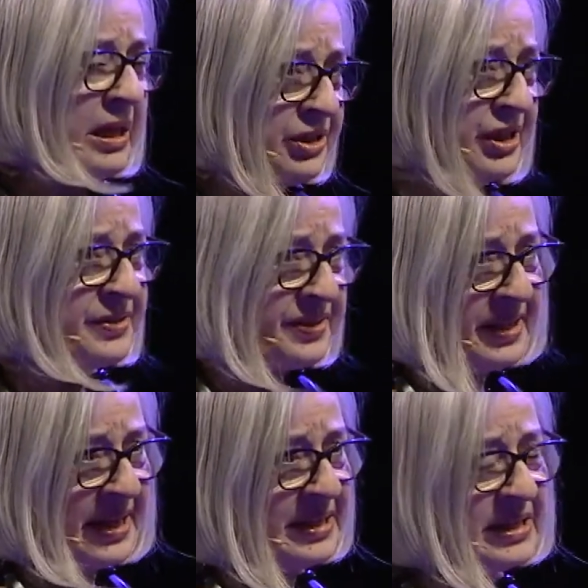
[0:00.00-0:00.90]
Just
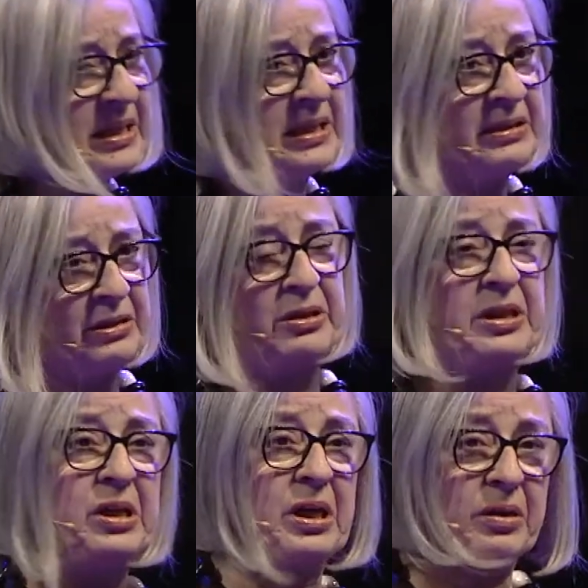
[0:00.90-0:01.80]
then,
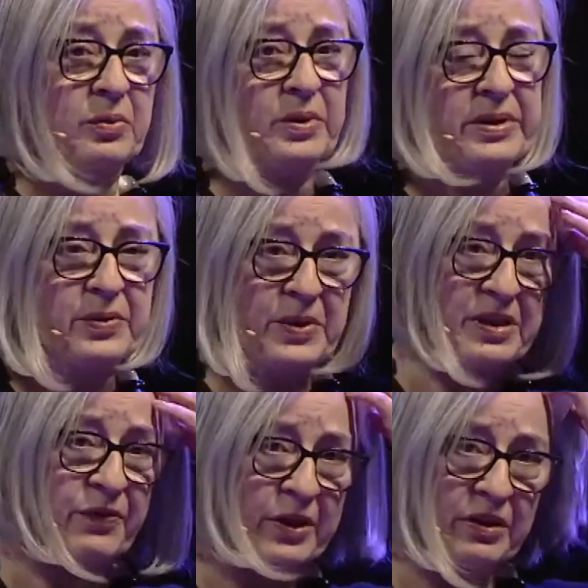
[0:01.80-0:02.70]
this was
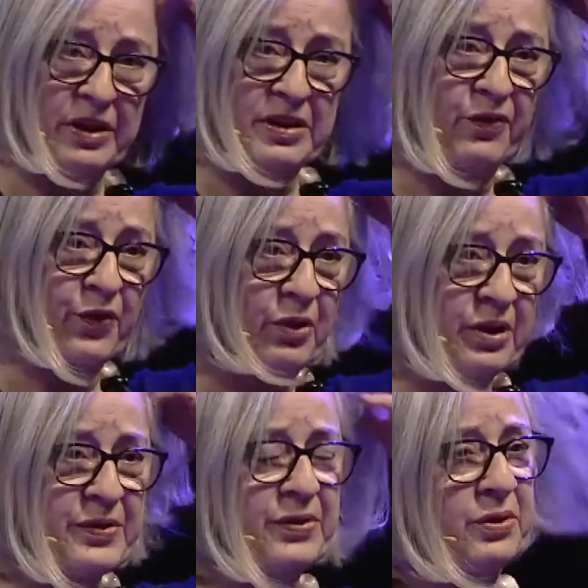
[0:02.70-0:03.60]
difficult as a
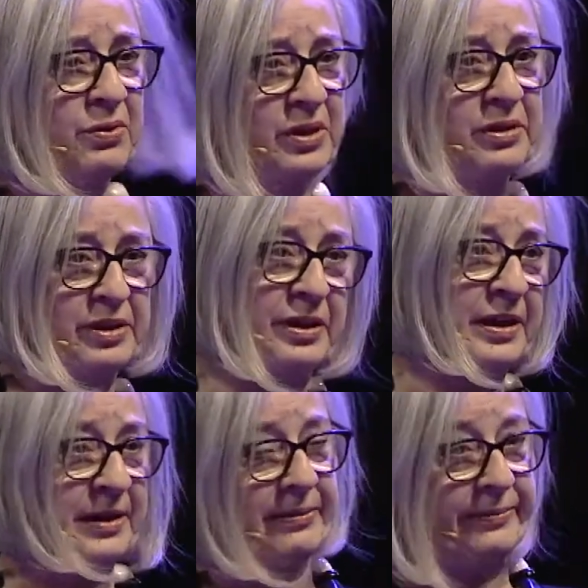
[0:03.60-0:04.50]
foreign student, and
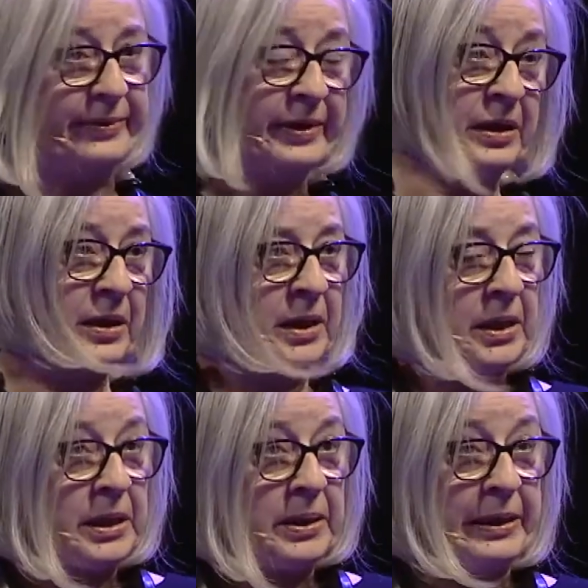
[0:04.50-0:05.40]
I
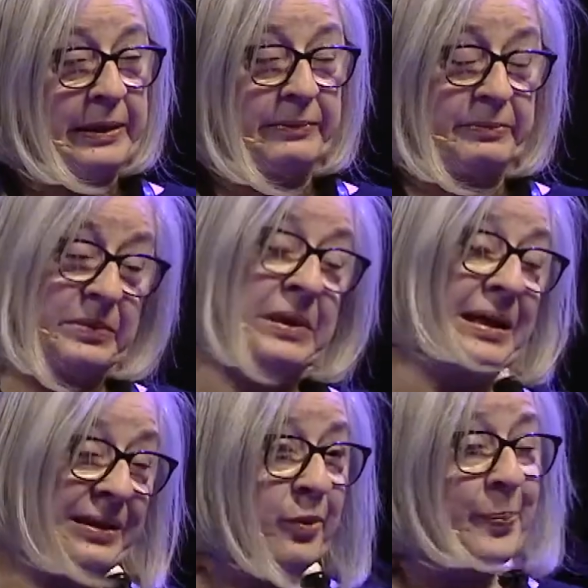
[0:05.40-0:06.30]

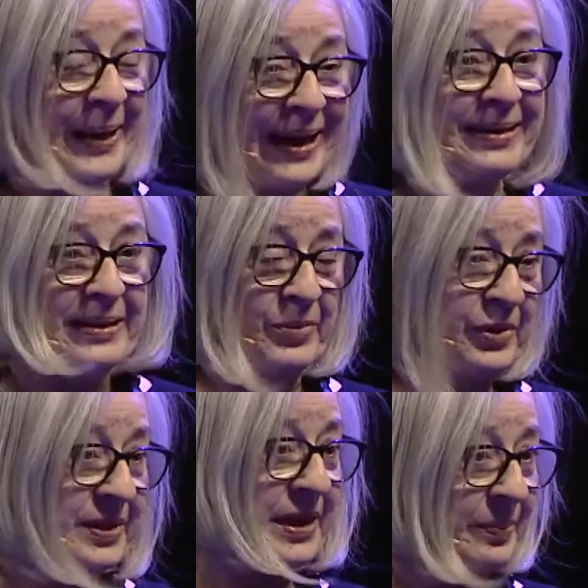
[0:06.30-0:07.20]
kind of begged them
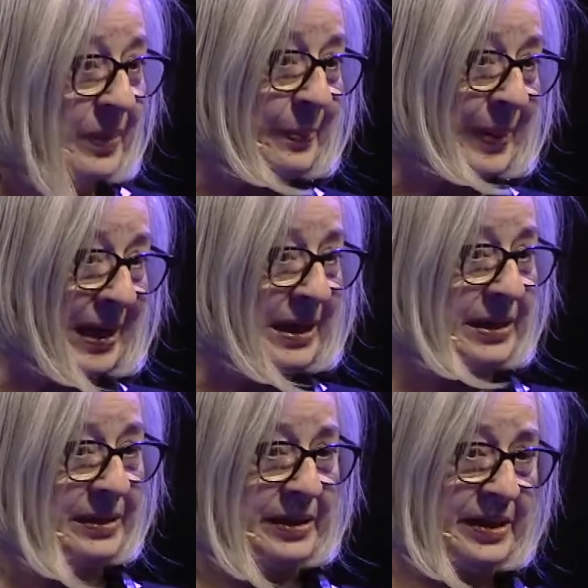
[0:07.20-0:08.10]
to take me back,
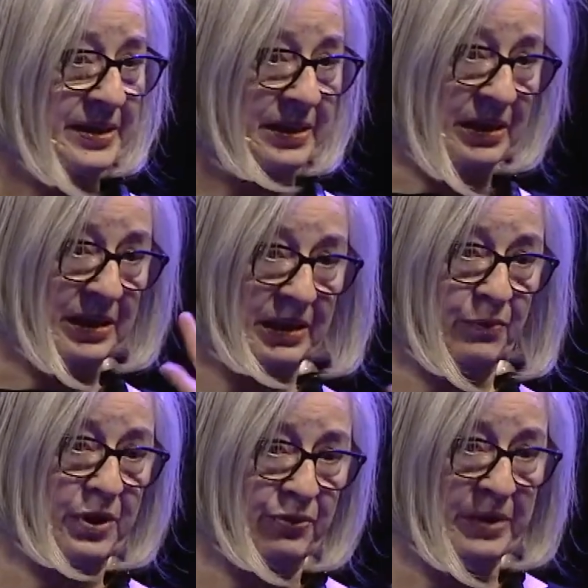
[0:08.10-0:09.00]
and they said, I'll give
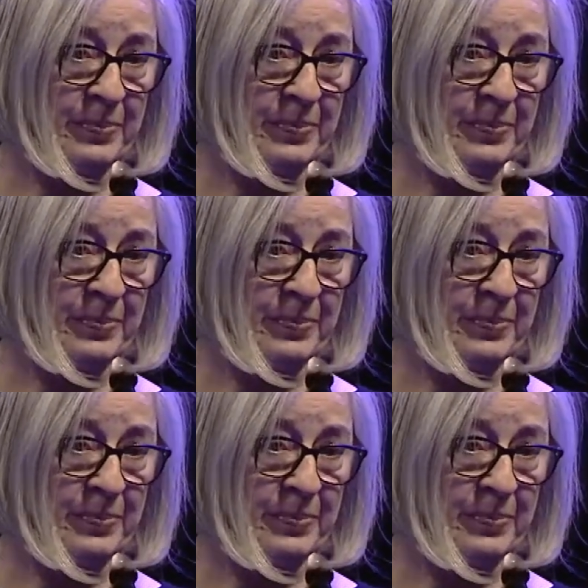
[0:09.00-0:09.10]
you 3